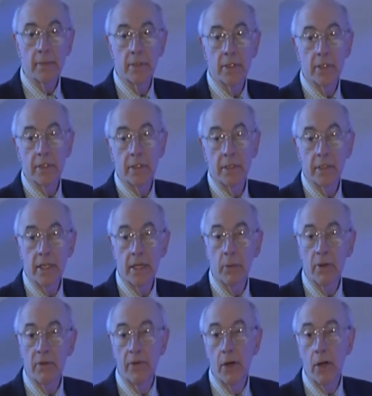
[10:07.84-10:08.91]
just to see
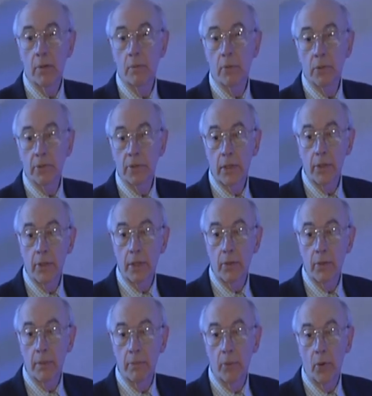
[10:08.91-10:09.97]
what variables are in a
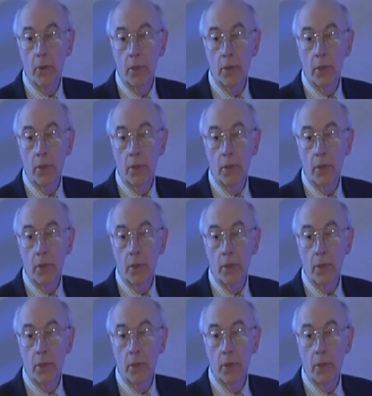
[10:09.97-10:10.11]
report,